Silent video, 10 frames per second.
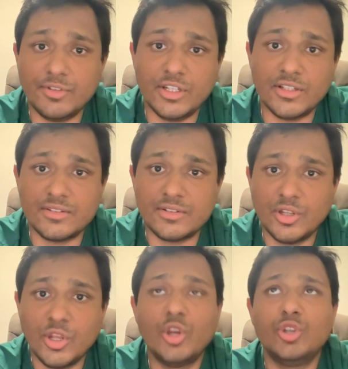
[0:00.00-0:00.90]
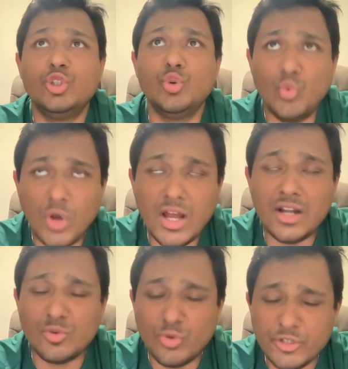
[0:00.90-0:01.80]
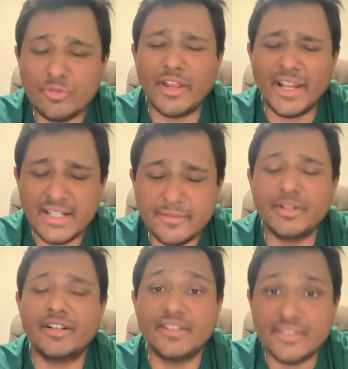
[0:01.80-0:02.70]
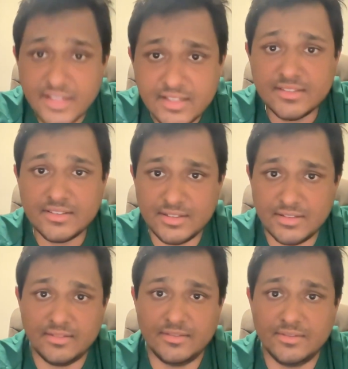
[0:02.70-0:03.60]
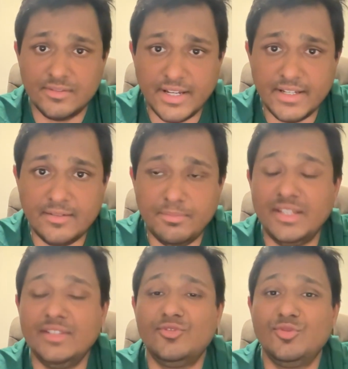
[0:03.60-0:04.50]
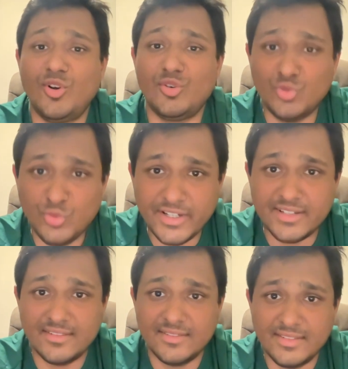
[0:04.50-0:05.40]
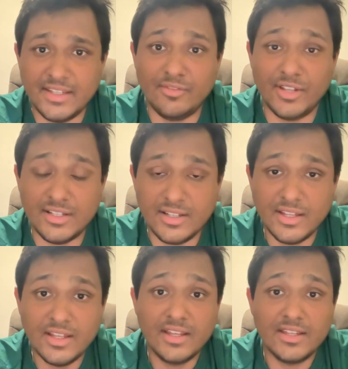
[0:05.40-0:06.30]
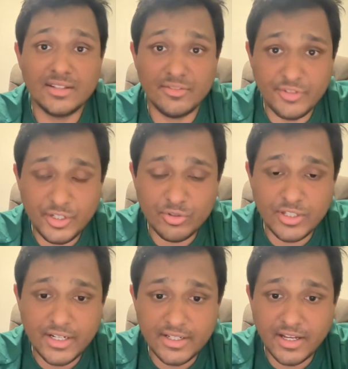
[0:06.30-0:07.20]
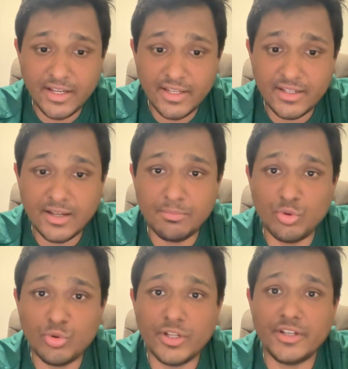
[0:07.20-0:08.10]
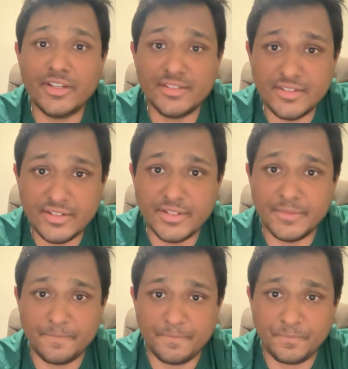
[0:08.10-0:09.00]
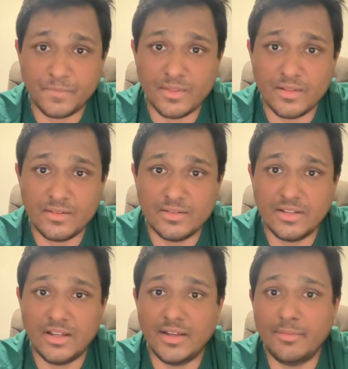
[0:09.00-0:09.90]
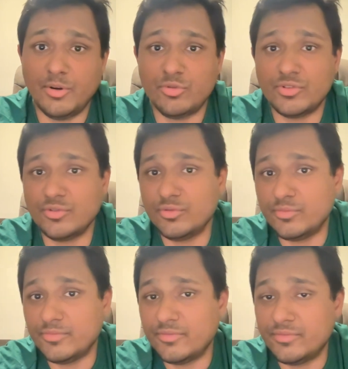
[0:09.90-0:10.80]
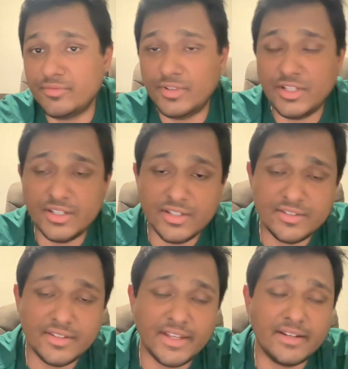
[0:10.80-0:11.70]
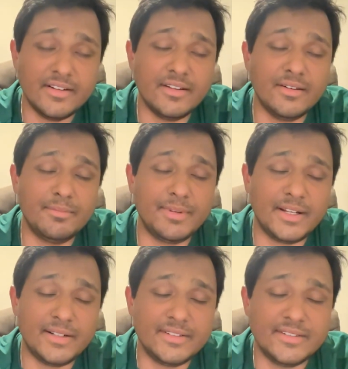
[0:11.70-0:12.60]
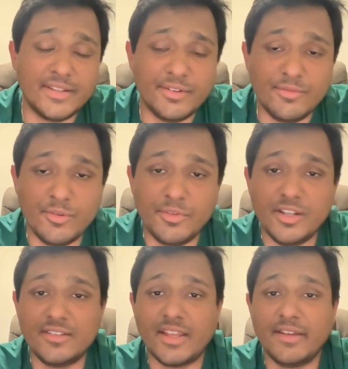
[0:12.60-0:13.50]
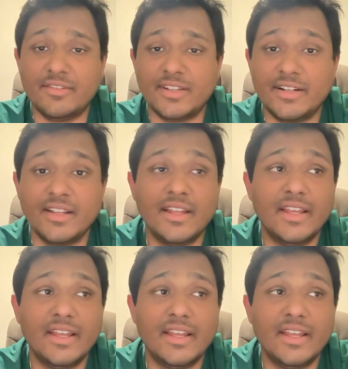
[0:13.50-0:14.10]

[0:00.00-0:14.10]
Venus, you are going to end up in a disaster, right? Please do not do it. Even the video that I uploaded yesterday about Venus and planets in seventh from Venus, I have said